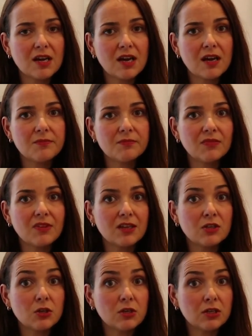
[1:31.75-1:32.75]

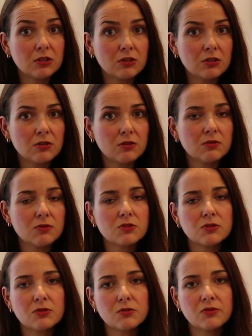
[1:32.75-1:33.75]
that you can
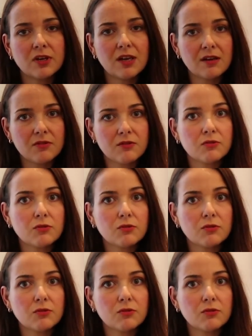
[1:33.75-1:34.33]
use to recover